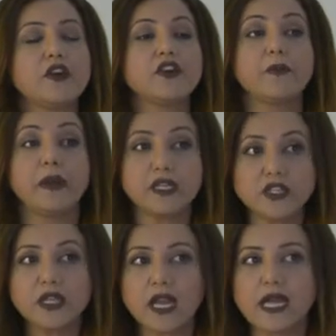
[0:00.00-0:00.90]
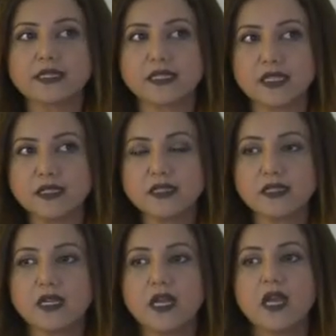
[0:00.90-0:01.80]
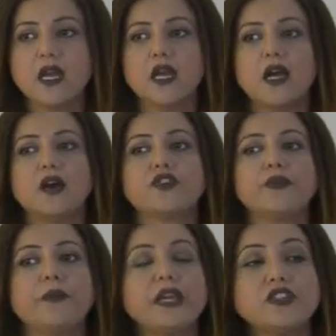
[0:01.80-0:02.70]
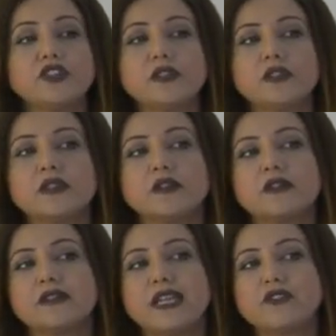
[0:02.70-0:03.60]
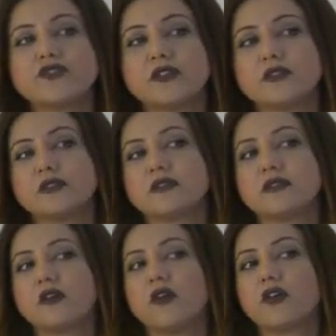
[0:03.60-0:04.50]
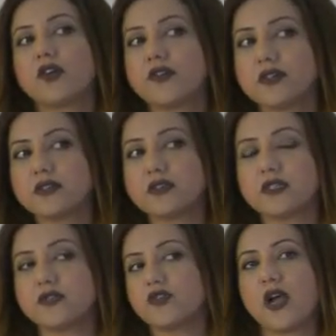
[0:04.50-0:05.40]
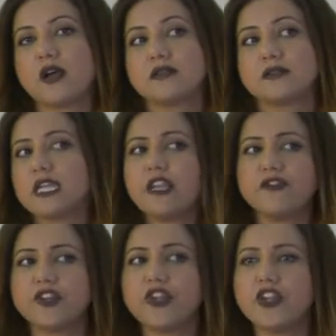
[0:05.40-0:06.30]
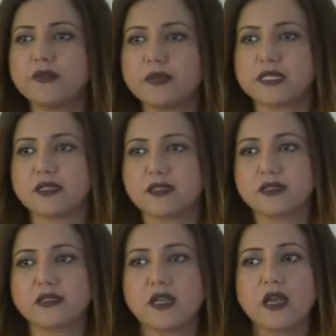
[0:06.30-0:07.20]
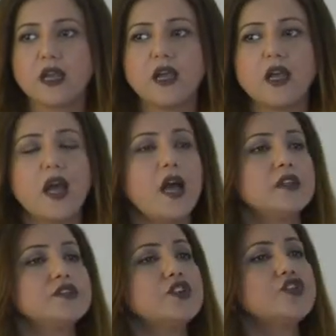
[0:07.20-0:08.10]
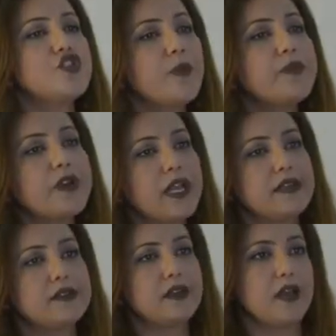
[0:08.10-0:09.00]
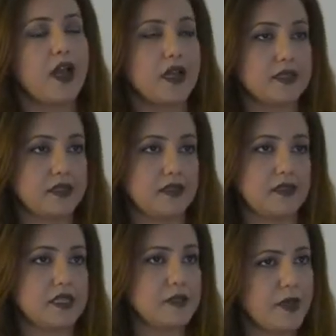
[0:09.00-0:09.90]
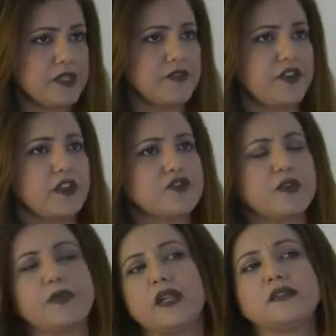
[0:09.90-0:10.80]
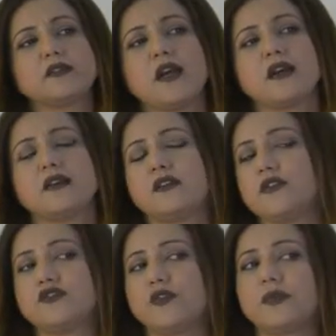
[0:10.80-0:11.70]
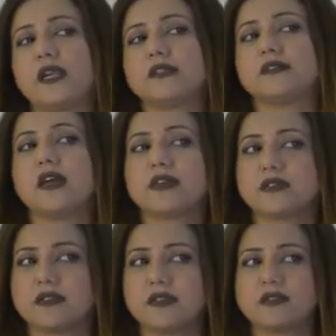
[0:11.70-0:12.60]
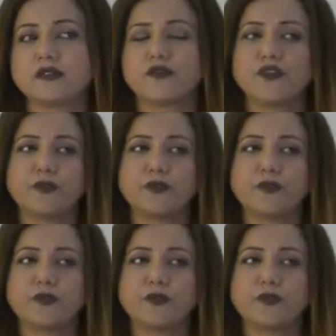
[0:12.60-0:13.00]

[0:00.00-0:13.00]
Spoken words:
occupational accidents, occupational dangerous occurrence such as even near misses and job-related accidents, specific job-related accidents for